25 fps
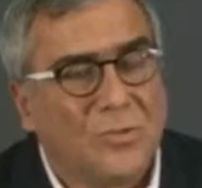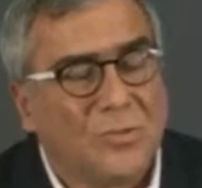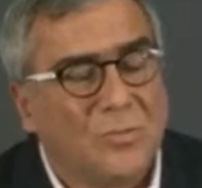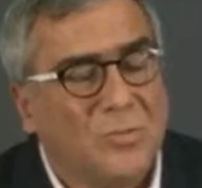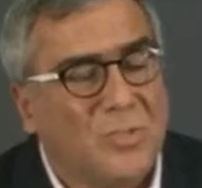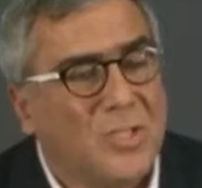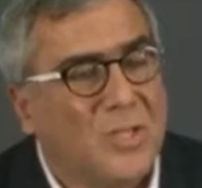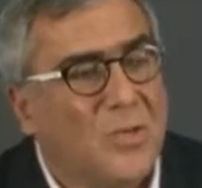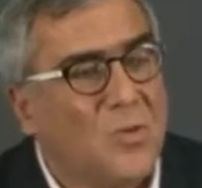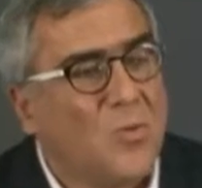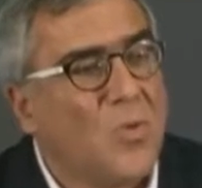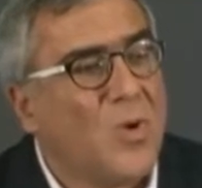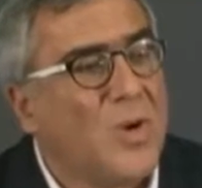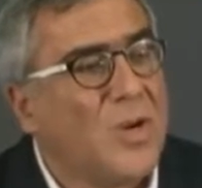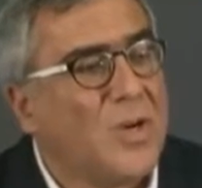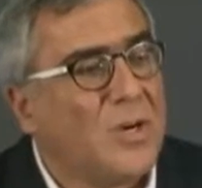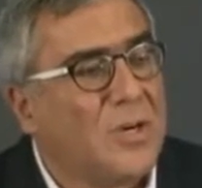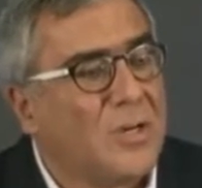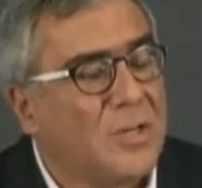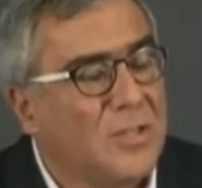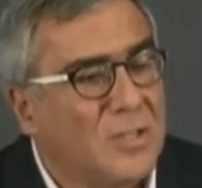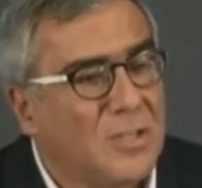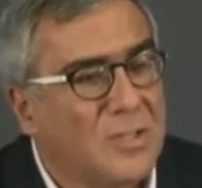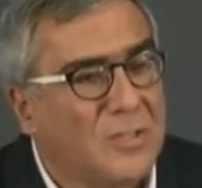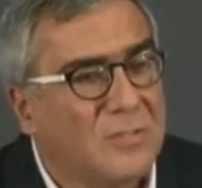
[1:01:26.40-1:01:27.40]
to be
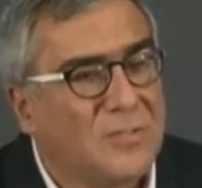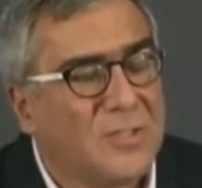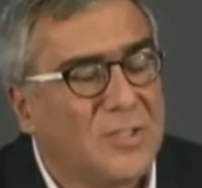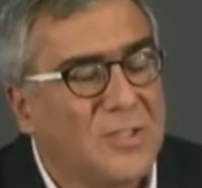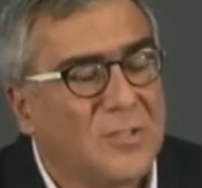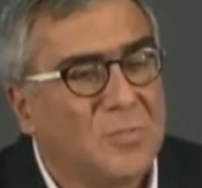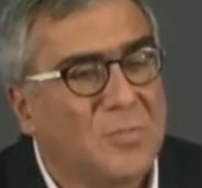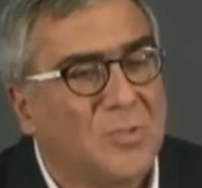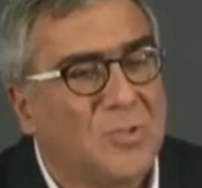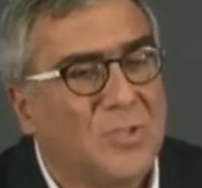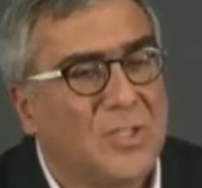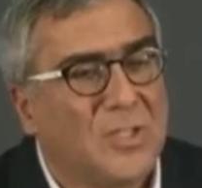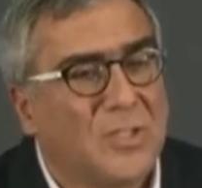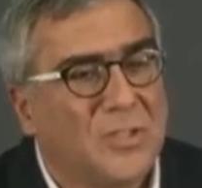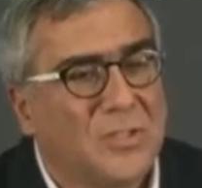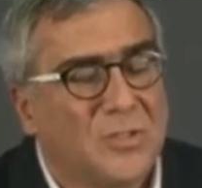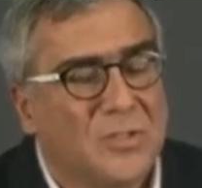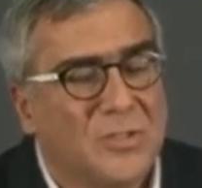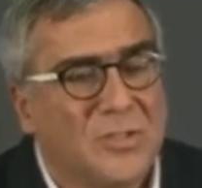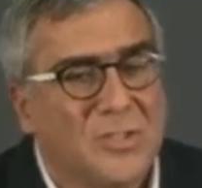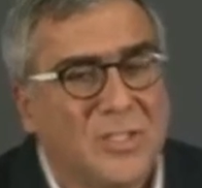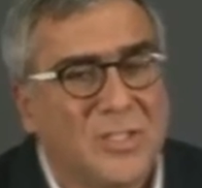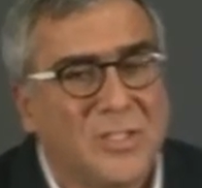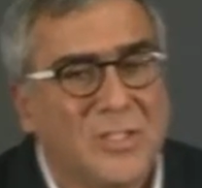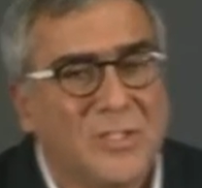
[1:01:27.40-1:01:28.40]
aware of this
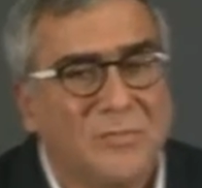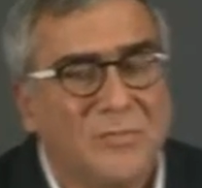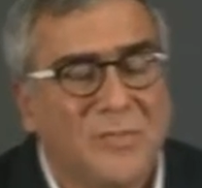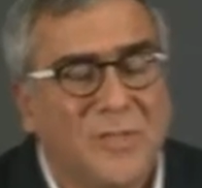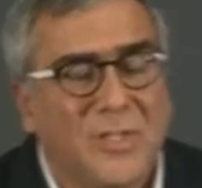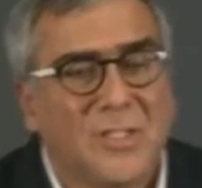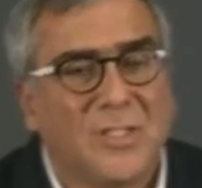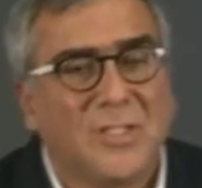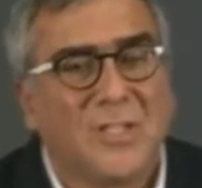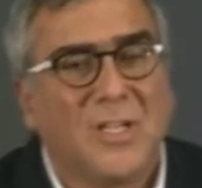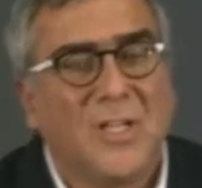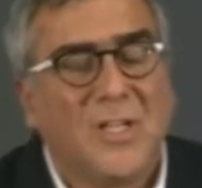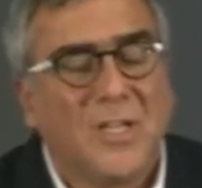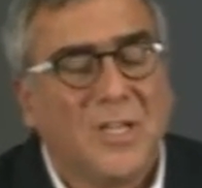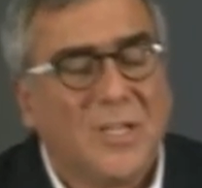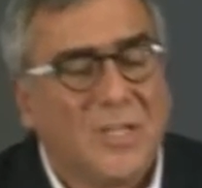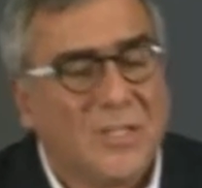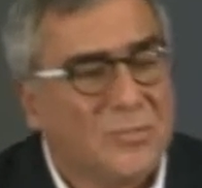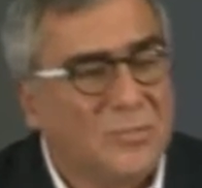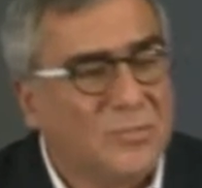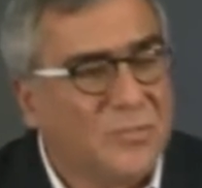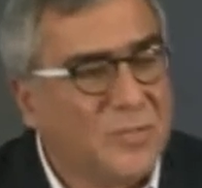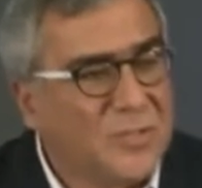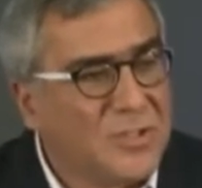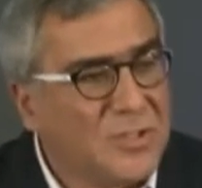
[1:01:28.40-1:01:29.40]
potential side effect,
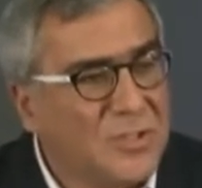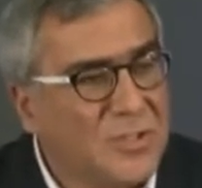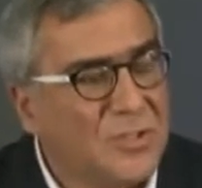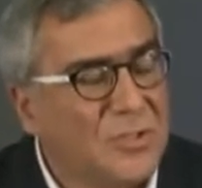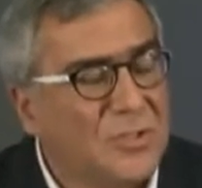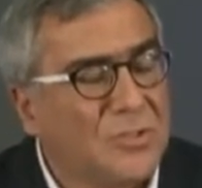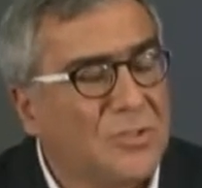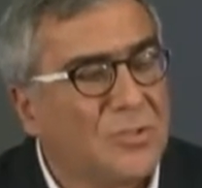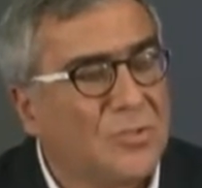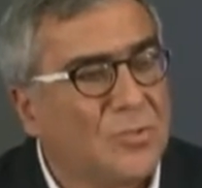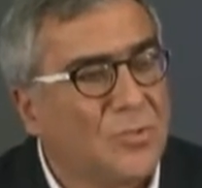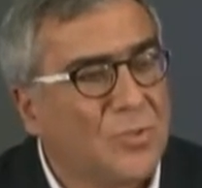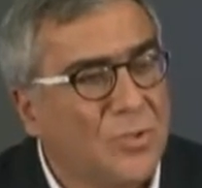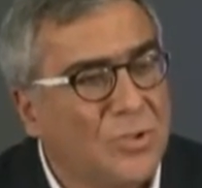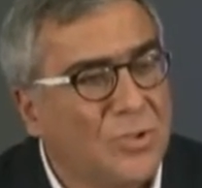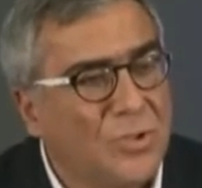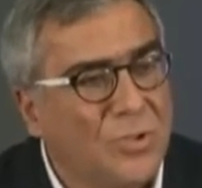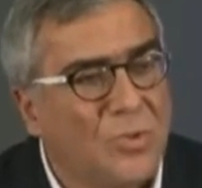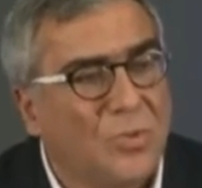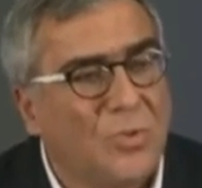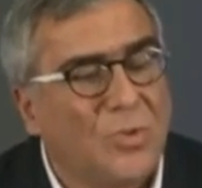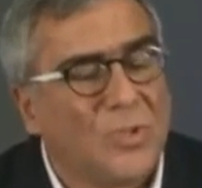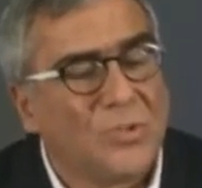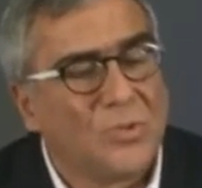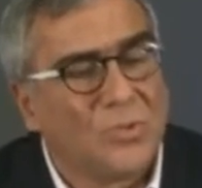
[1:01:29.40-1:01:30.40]
and the physicians would
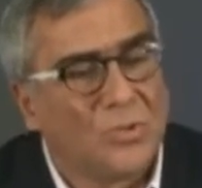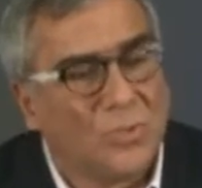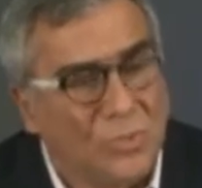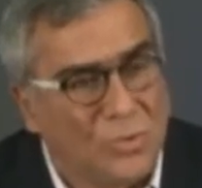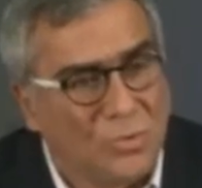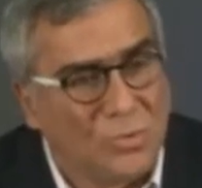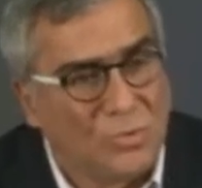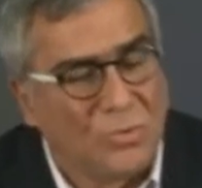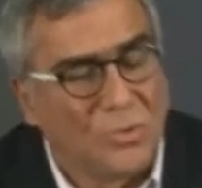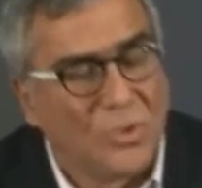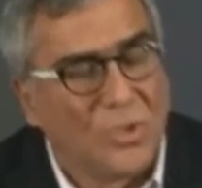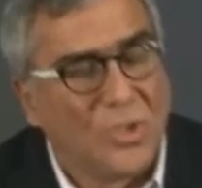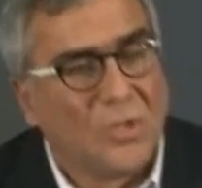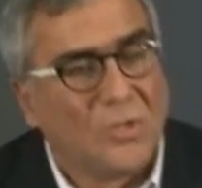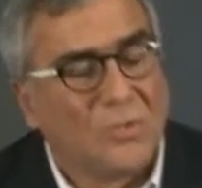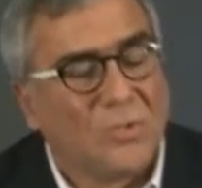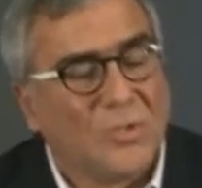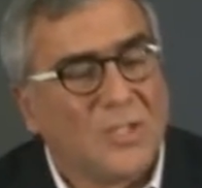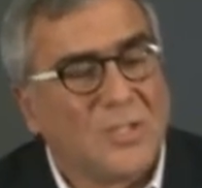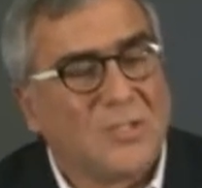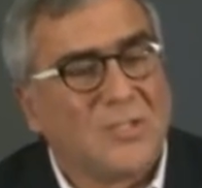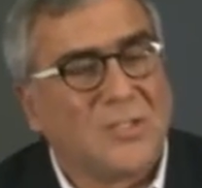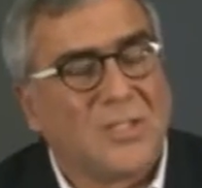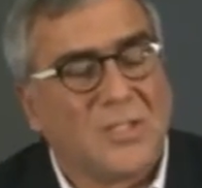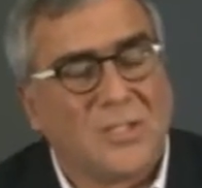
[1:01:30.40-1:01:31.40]
know what to do
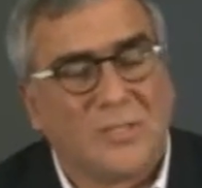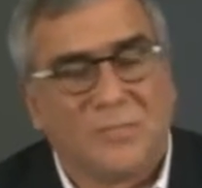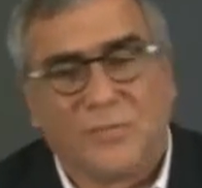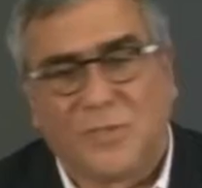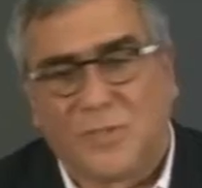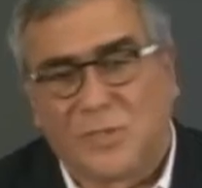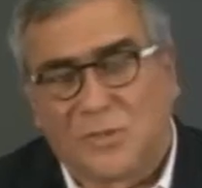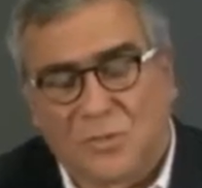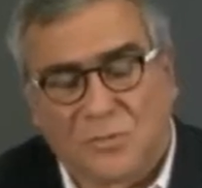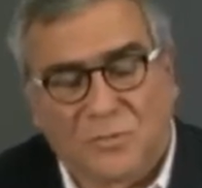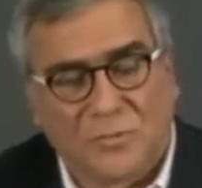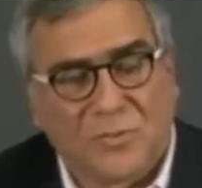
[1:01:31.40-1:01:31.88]
with that side effect.